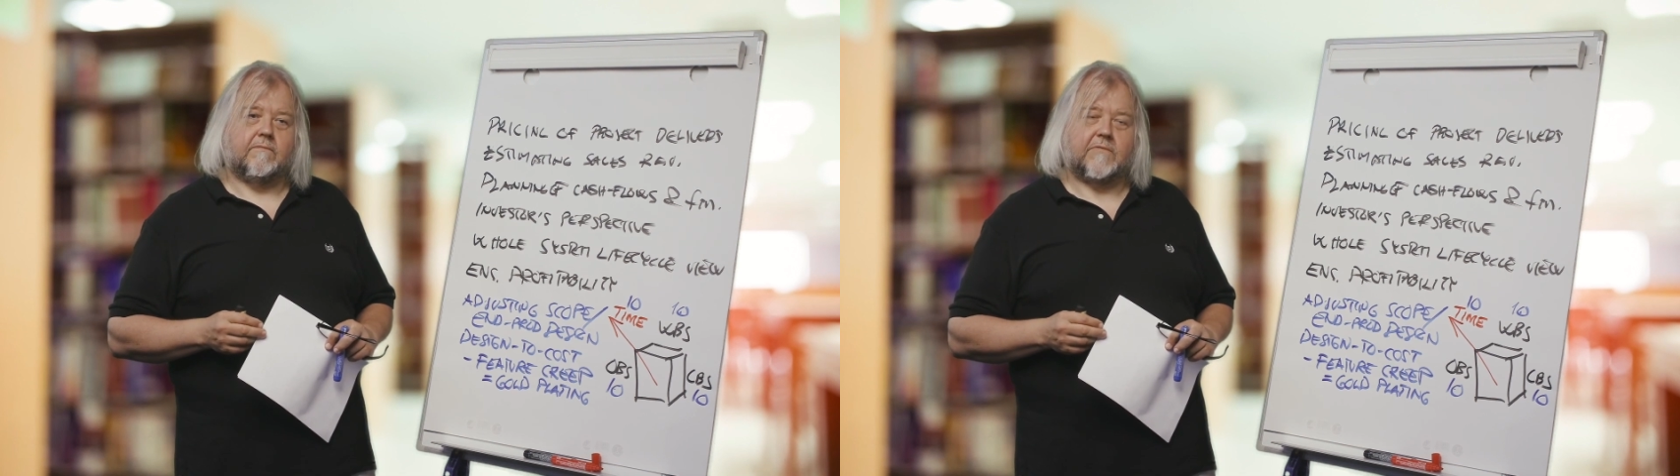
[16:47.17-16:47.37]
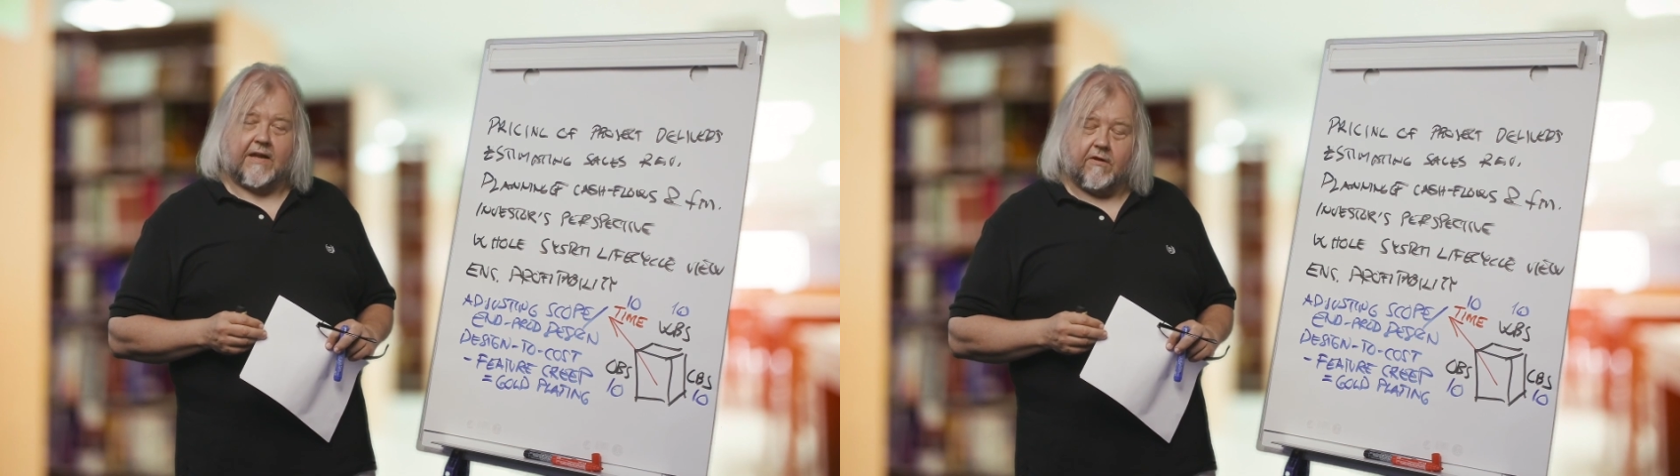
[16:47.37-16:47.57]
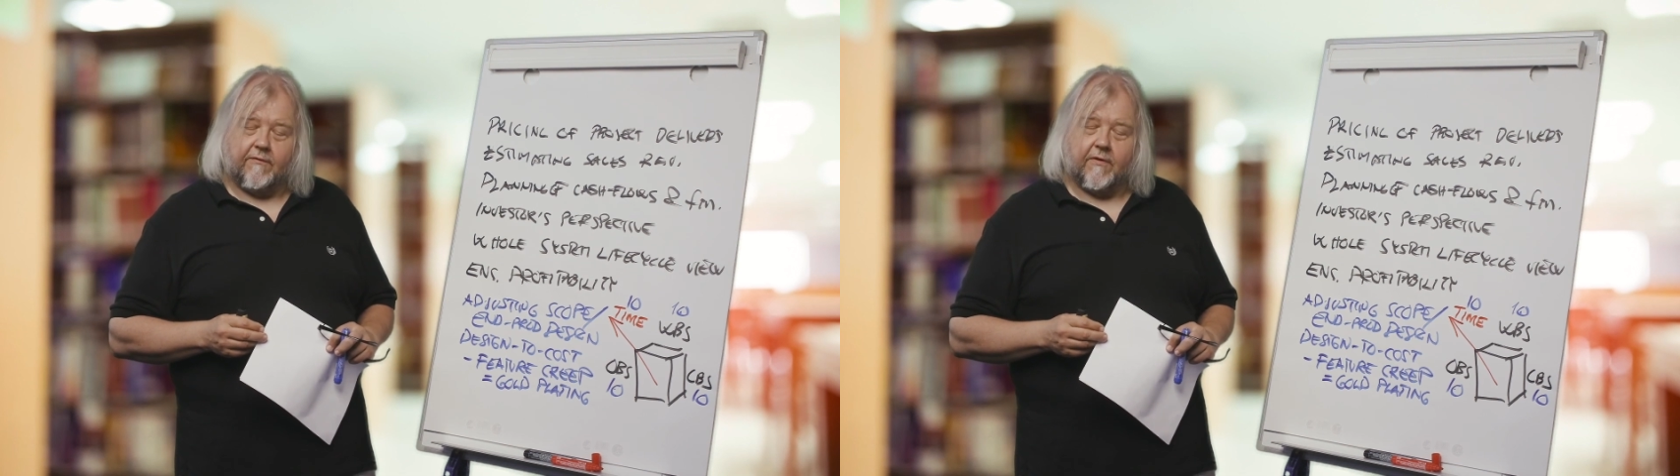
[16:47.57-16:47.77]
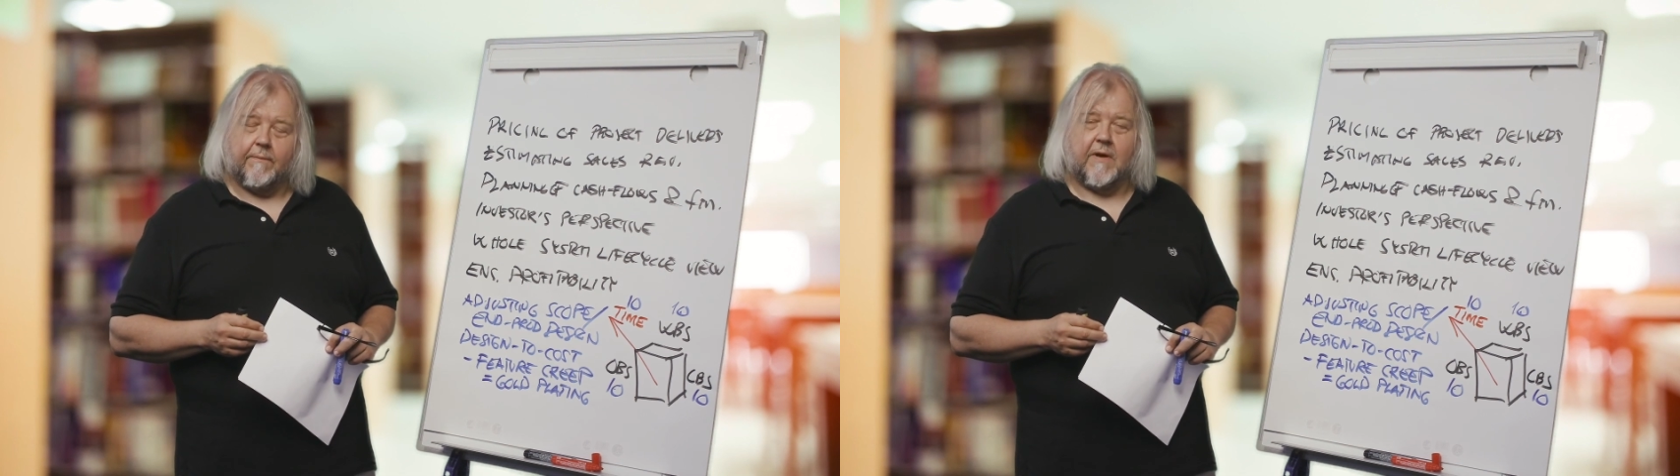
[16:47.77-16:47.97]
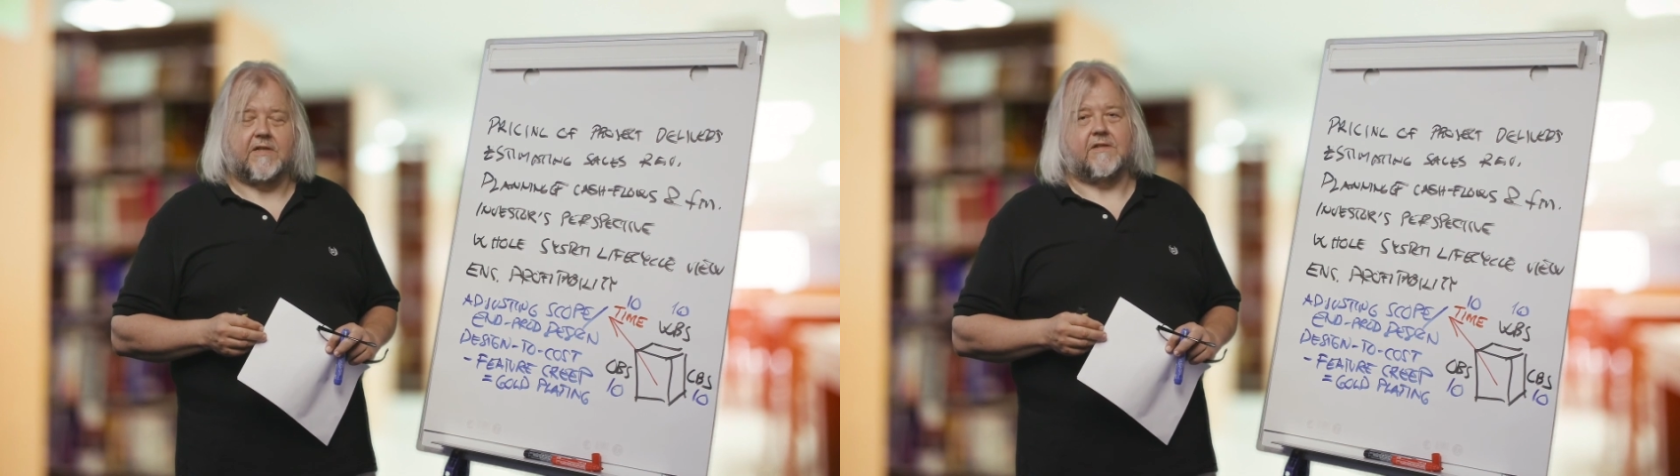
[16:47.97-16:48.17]
Thank you for
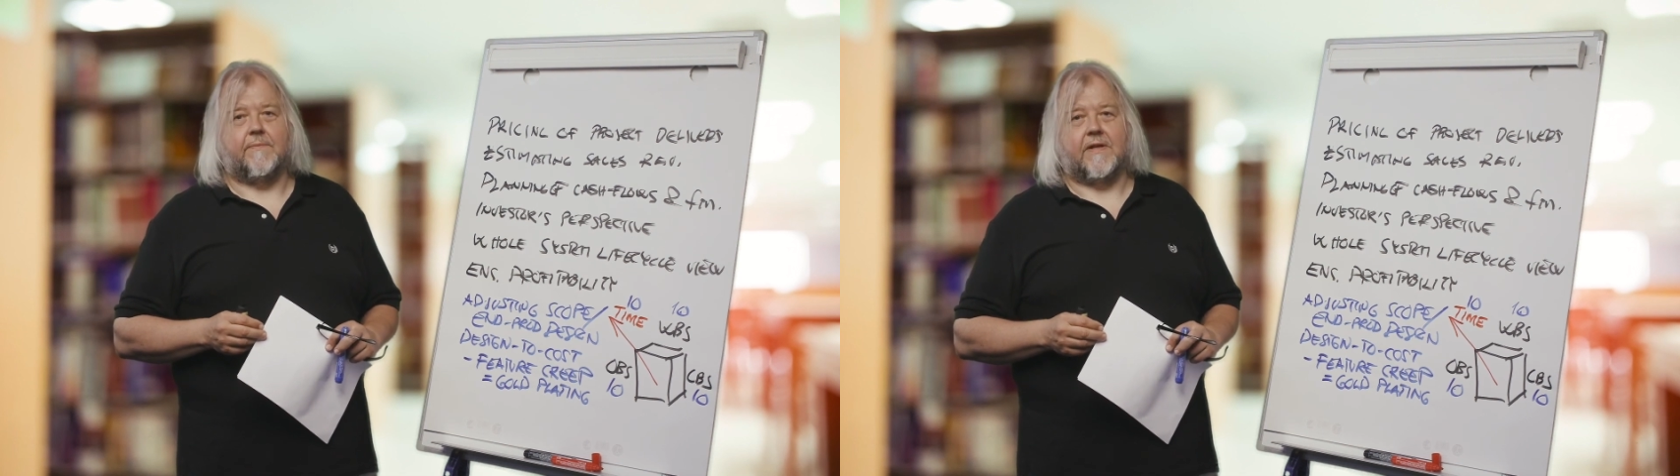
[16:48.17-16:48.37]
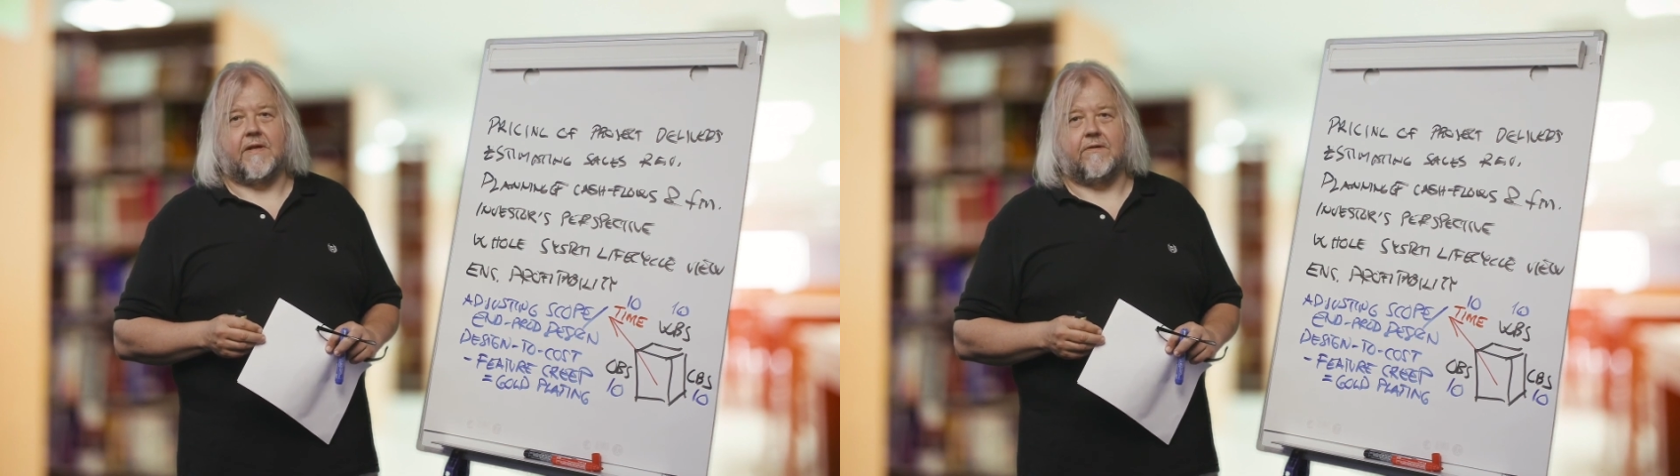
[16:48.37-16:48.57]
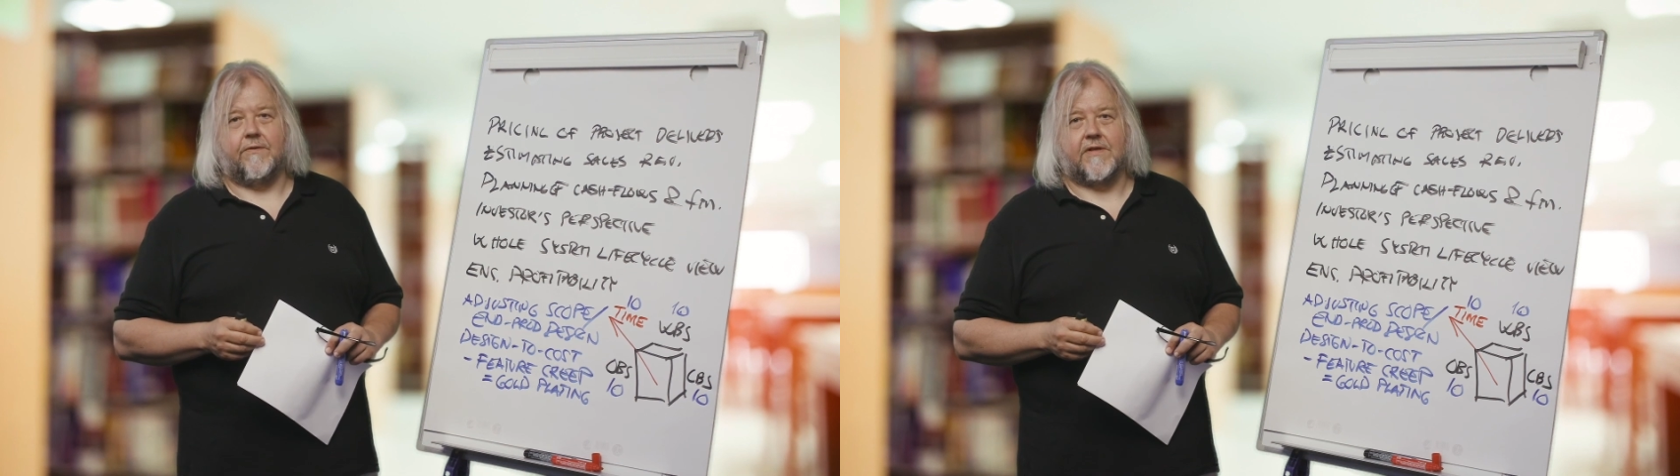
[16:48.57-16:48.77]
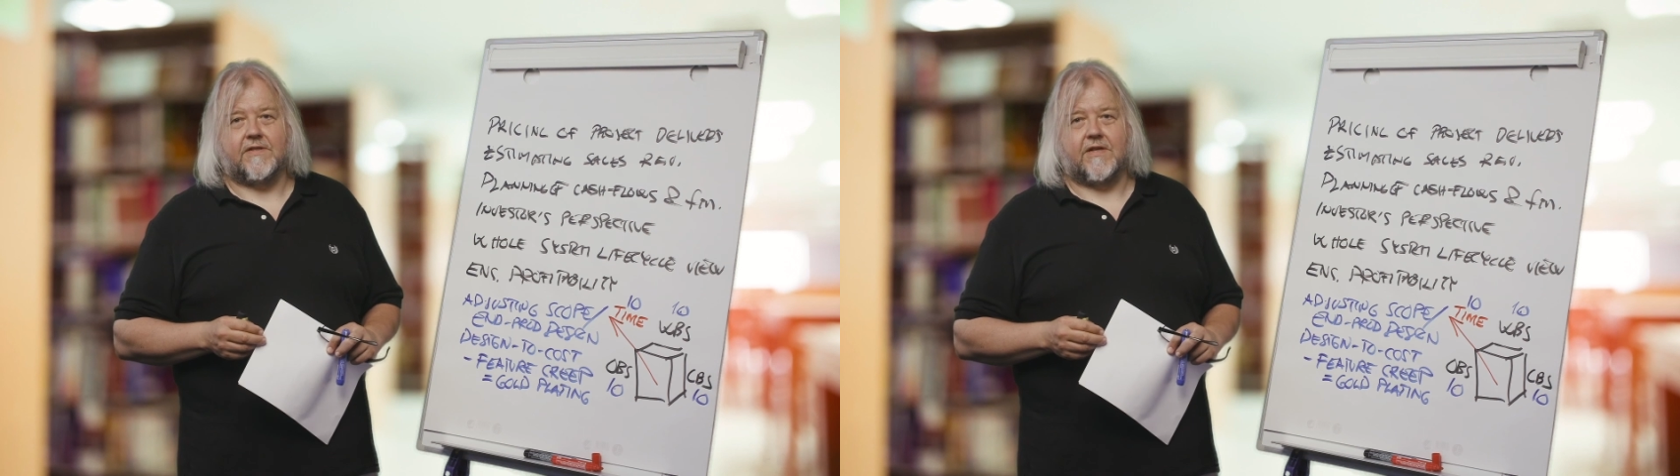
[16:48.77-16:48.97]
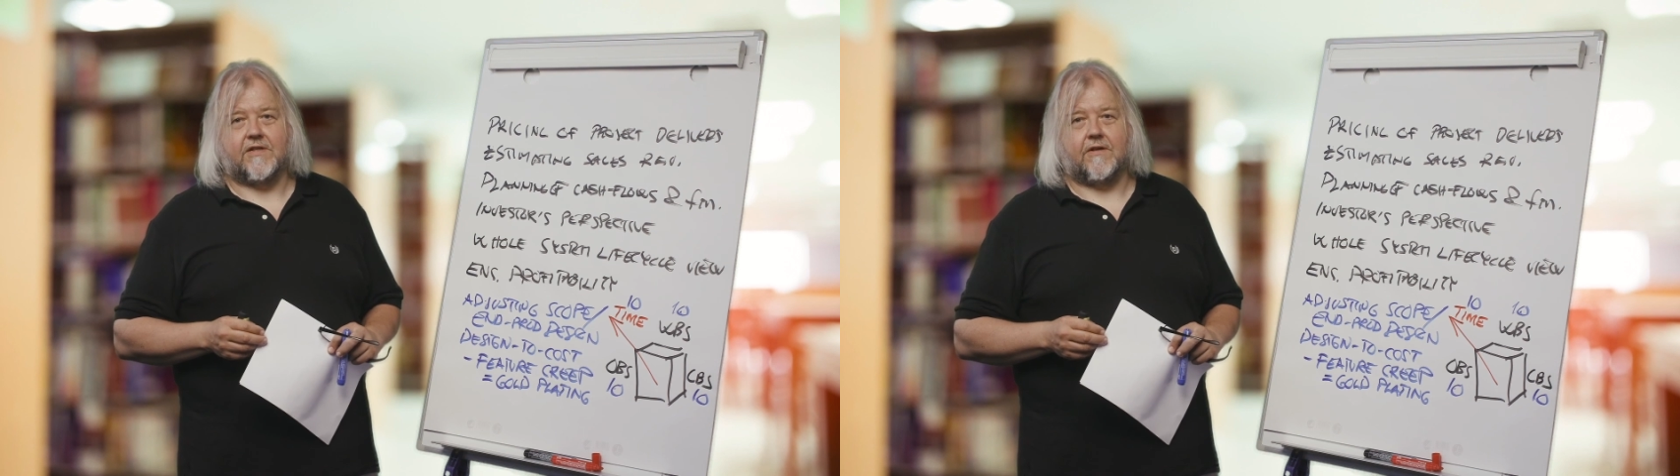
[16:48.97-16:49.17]
participating to this
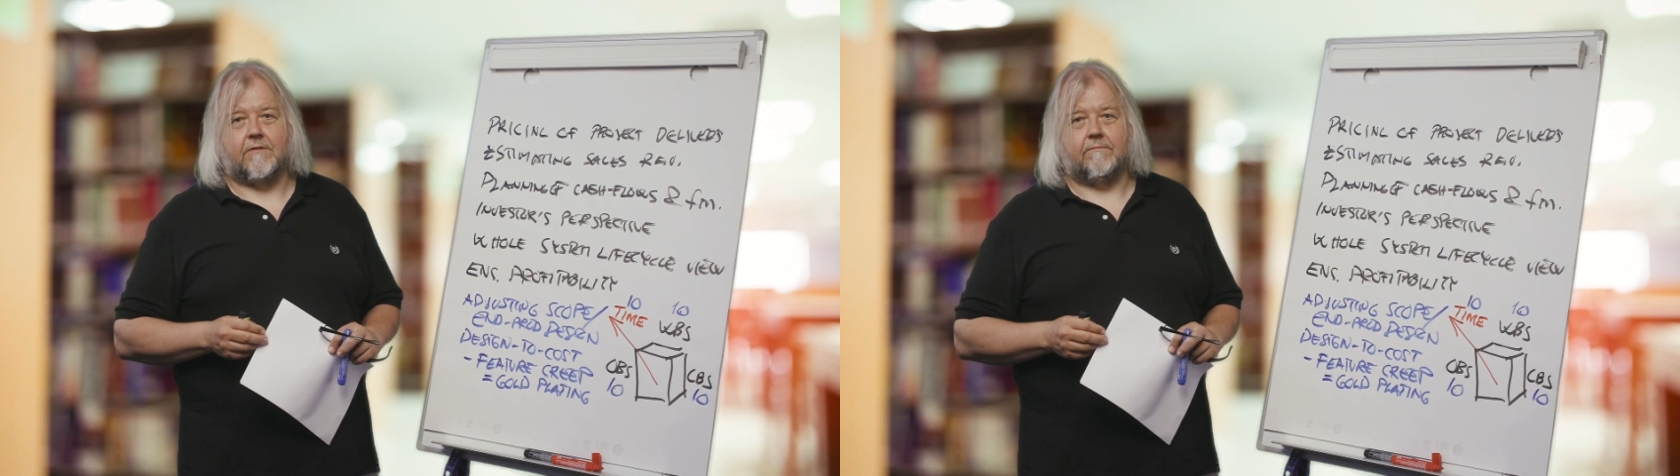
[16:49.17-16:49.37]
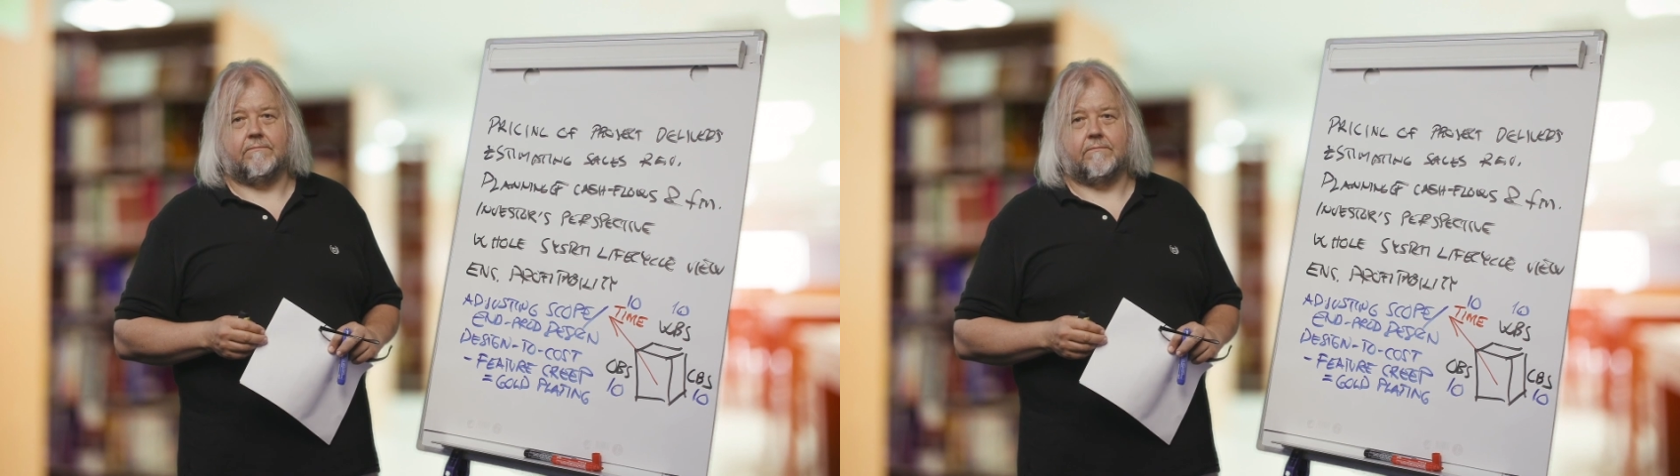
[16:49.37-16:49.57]
session.